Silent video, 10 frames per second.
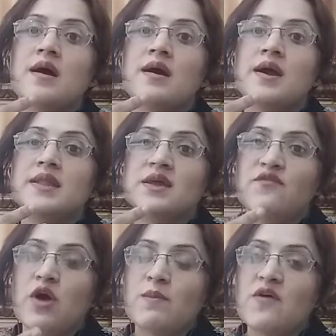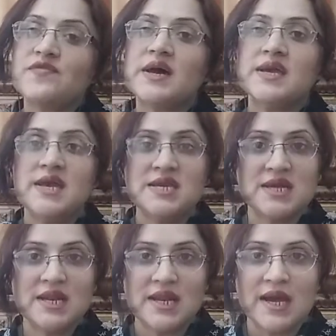in the form of the heat
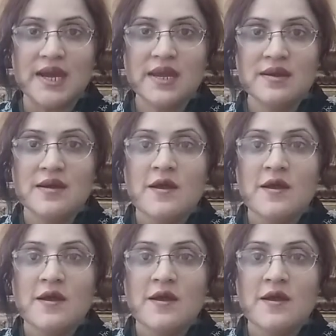and light.